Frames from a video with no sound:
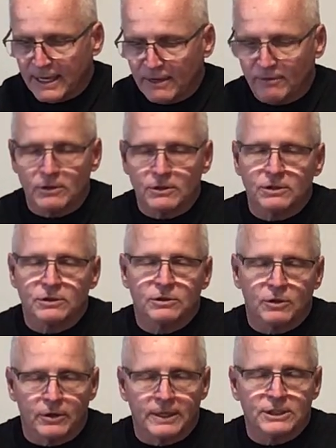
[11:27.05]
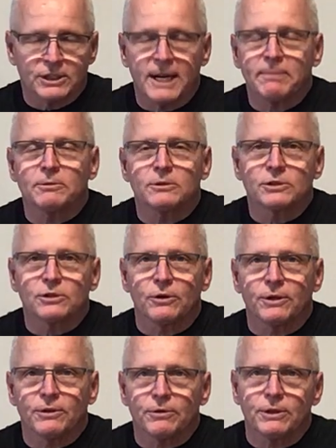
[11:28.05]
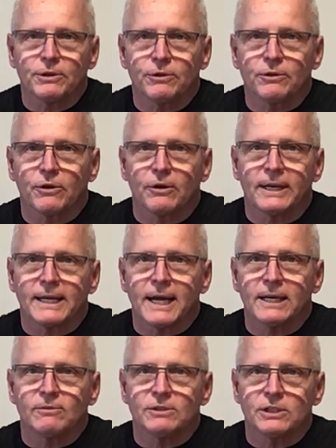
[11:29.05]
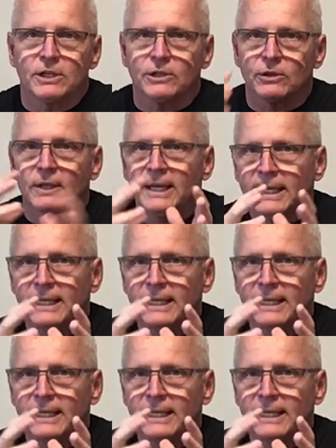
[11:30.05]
in in chapters 33 through 39 of Ezekiel.